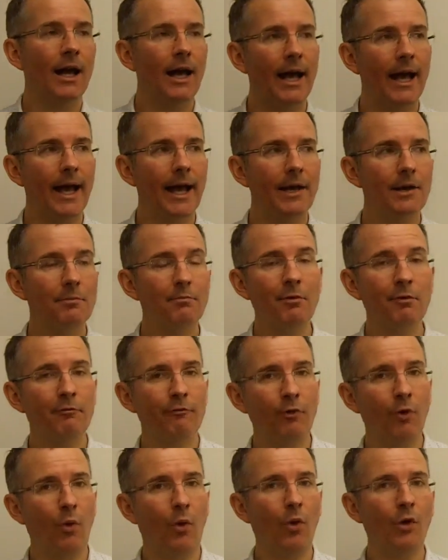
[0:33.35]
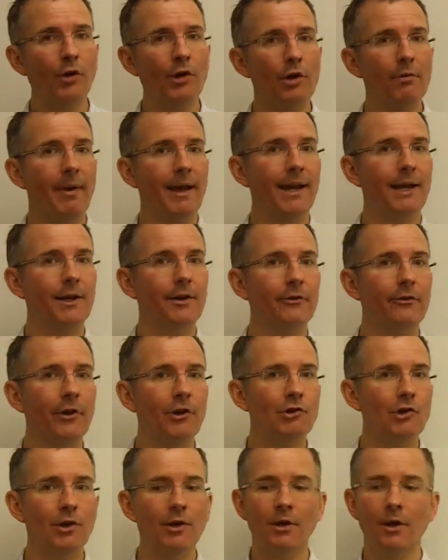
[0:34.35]
and before you make a
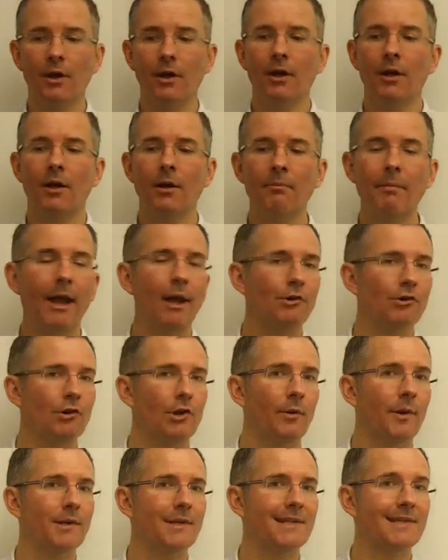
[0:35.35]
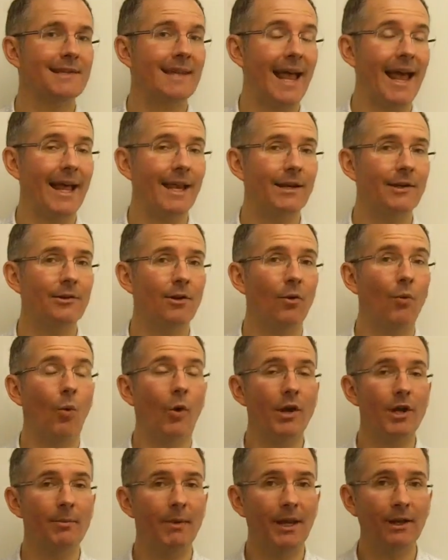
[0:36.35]
decision, make sure you understand
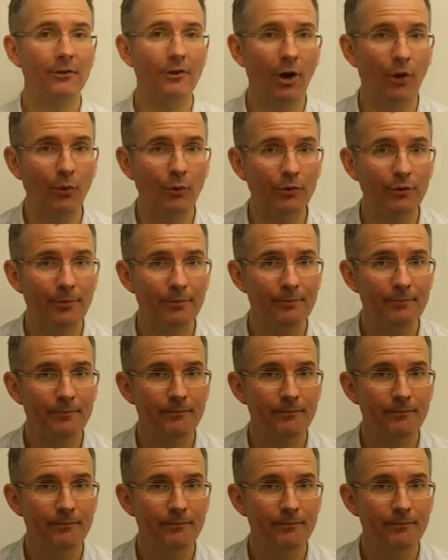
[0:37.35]
what you're being told.